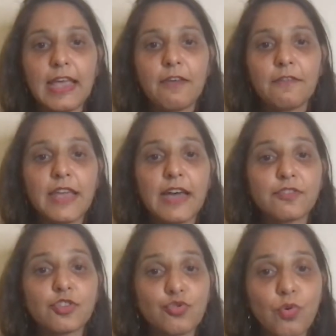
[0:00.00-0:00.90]
We have
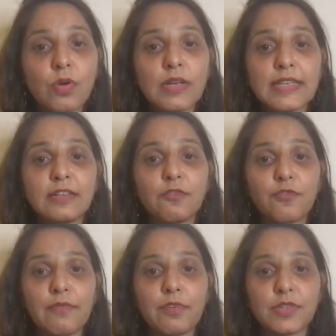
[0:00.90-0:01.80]
strong legal
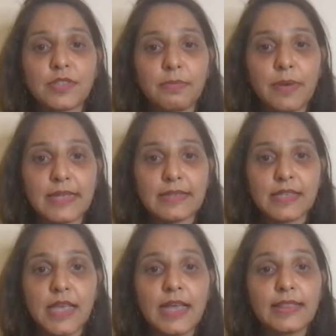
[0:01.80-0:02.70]
frameworks in place
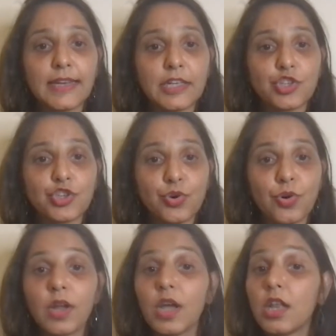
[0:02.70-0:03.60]
that
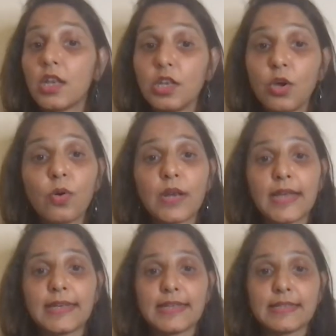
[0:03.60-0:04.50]
ensure no client
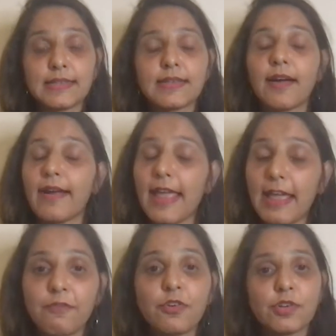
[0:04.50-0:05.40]
assets are
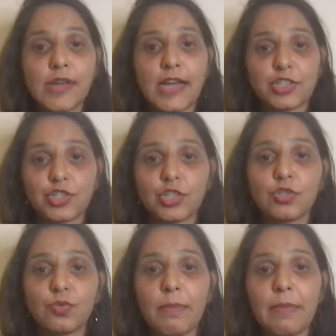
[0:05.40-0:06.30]
ever attached
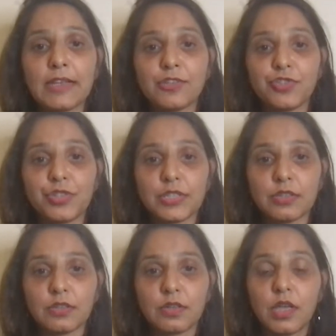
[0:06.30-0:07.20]
to our balance sheet.
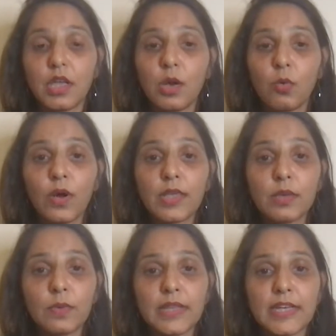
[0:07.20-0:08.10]
Working
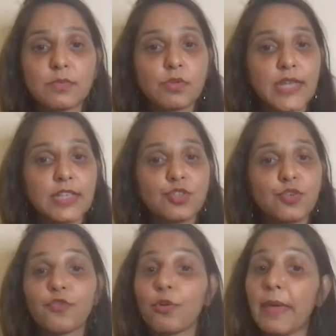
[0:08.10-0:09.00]
with us protects
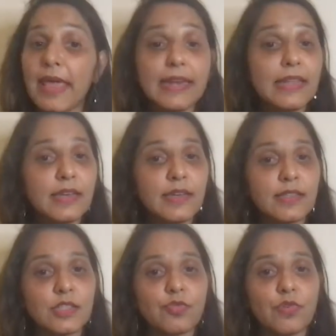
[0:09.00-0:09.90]
you from any
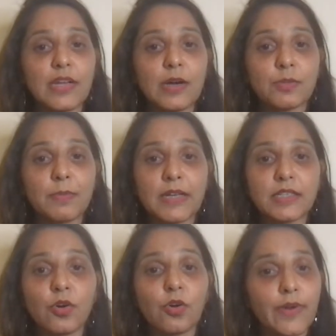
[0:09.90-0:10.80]
unnecessary counterparty
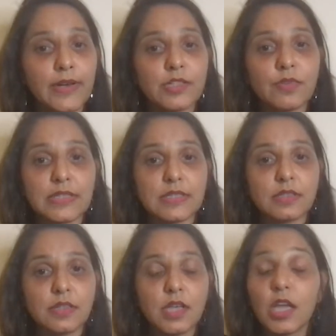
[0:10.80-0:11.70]
or credit risks,
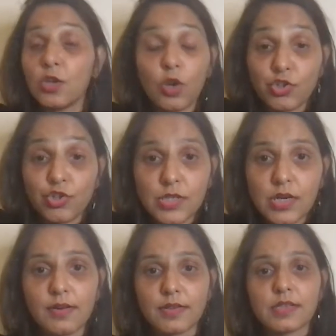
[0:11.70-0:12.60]
not just
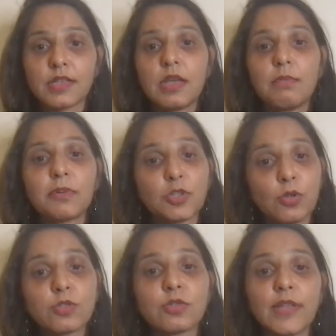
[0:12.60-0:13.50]
ours, but
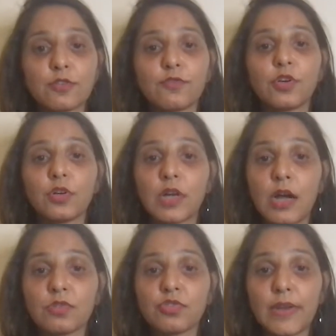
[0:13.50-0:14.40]
also that of your
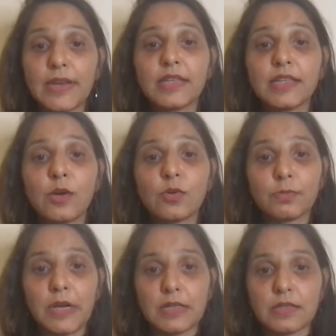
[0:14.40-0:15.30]
trading
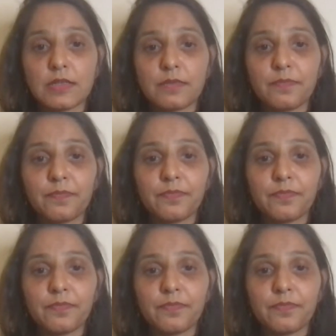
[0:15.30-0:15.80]
counterparts.